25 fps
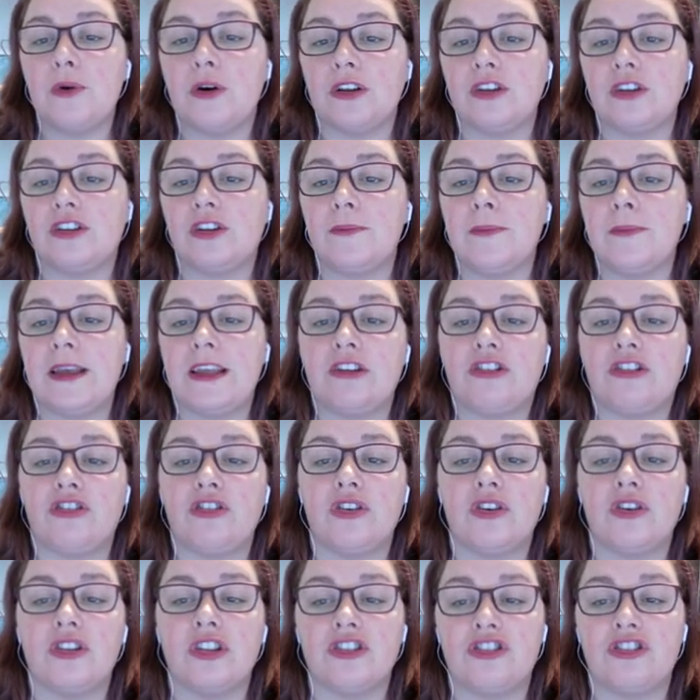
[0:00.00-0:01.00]
I want to
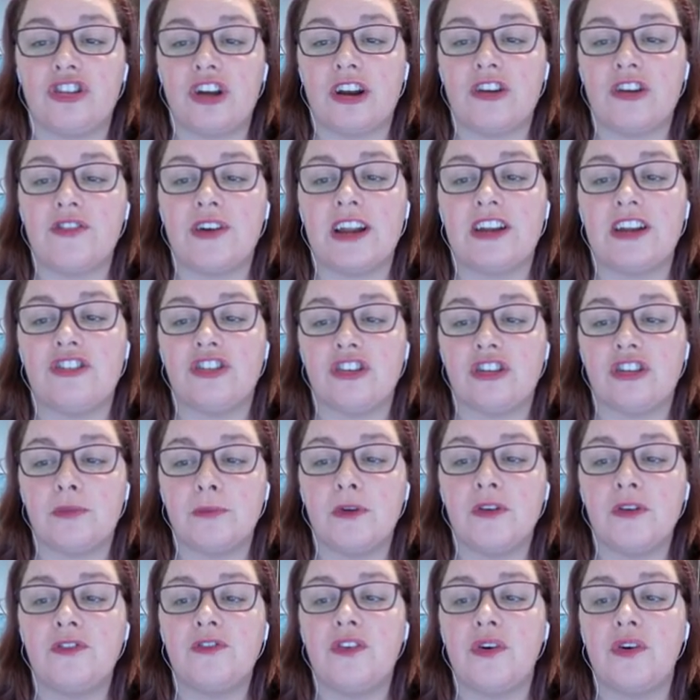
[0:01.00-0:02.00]
make sure that
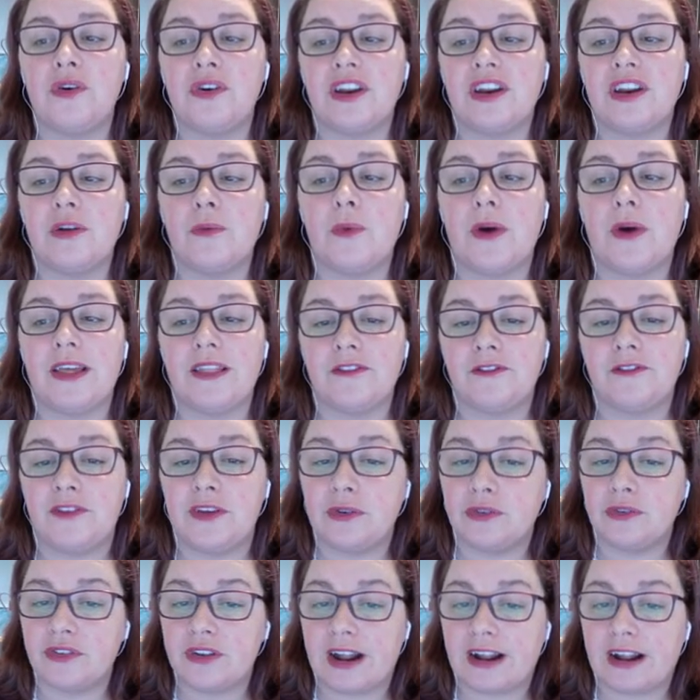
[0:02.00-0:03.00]
generations move forward in a
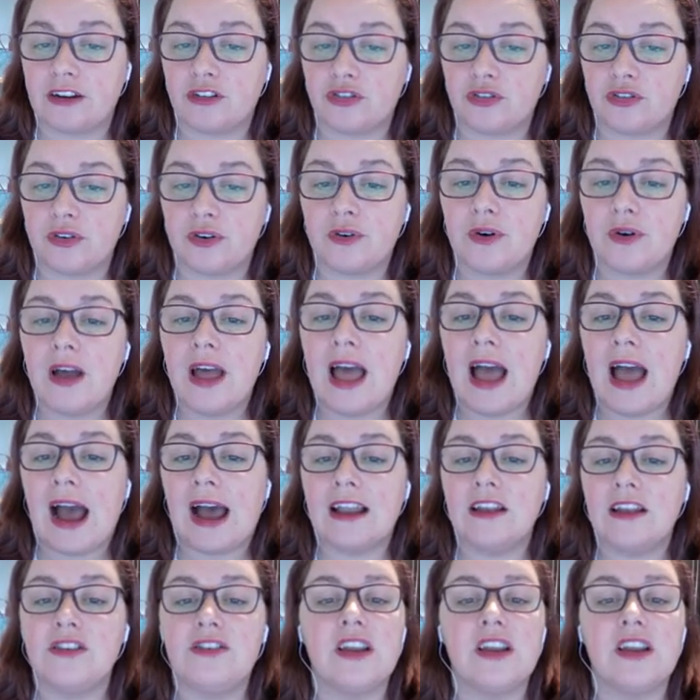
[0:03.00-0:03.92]
way that feels natural